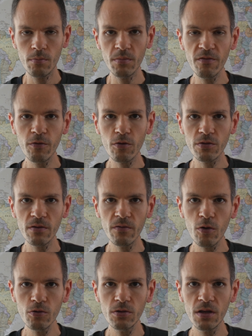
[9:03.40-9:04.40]
Before
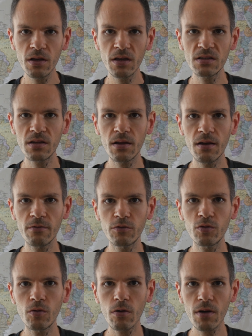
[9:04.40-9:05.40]
devoting his life
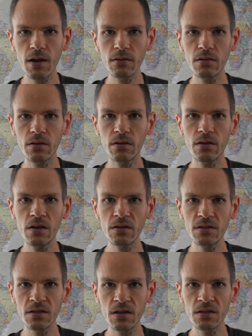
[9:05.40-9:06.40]
to write
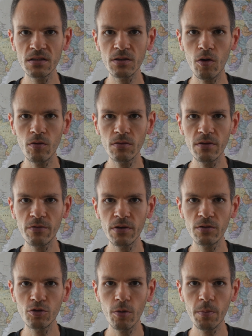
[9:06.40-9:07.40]
essays on
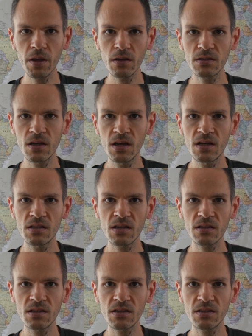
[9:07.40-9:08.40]
different topics
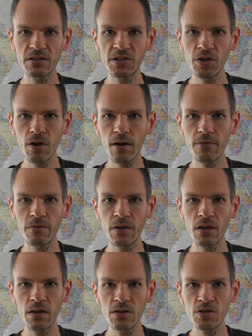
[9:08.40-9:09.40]
such as
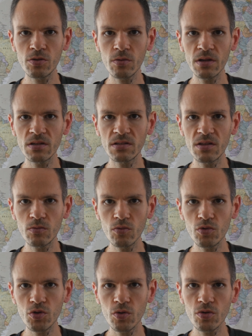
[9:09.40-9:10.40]
geography, history,
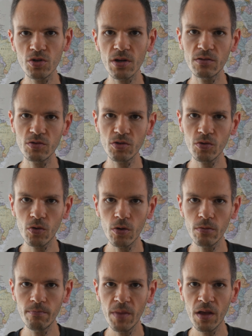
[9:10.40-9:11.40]
institutions, and so
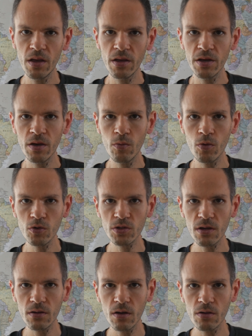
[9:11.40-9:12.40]
on, he was
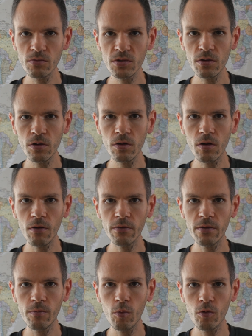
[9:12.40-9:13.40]
a councillor of
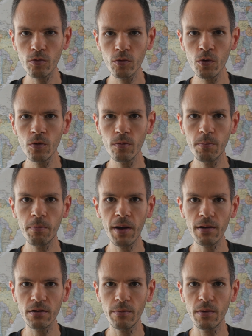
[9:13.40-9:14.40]
the Bordeaux
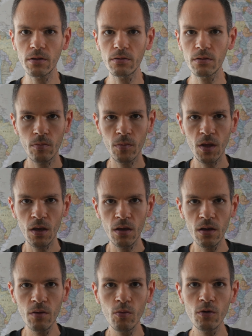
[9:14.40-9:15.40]
Parliament.
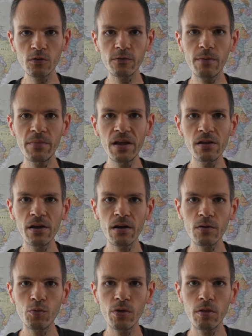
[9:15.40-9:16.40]
He was
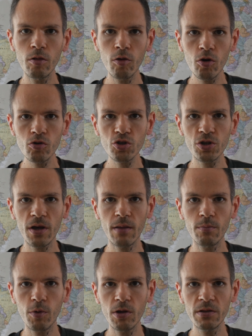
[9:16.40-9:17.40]
familiar with laws
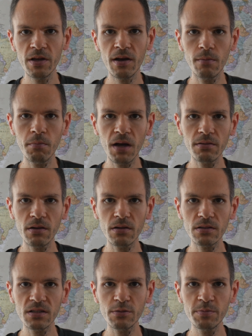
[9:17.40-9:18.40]
and political
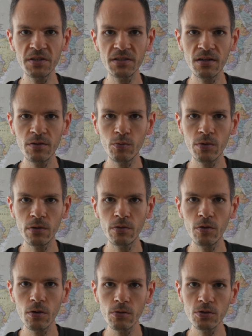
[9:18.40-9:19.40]
matters, especially with
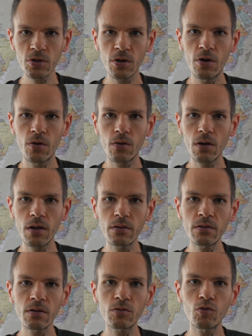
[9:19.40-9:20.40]
those
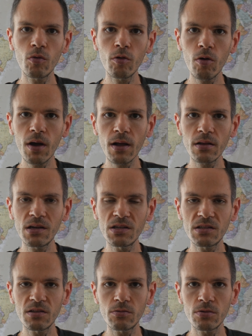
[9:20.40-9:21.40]
related to local
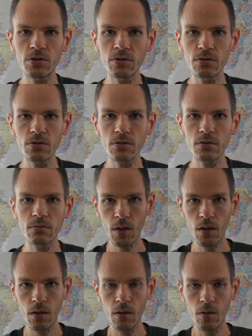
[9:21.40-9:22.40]
institutions.
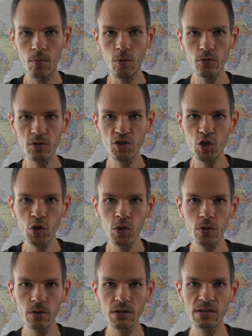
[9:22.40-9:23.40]

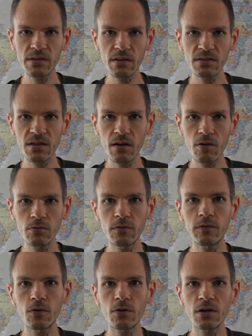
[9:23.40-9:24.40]
Montesquieu stands out
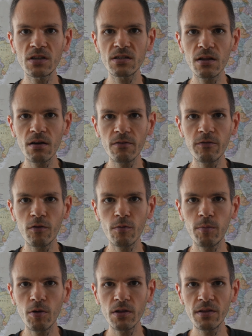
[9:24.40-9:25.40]
for his love for
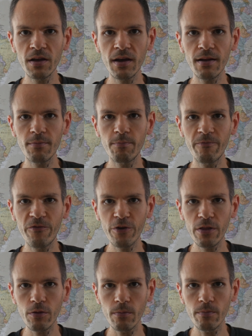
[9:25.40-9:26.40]
political
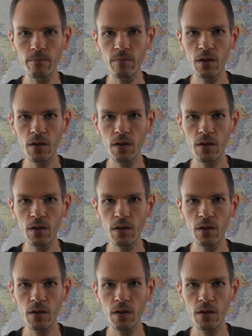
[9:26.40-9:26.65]
freedom.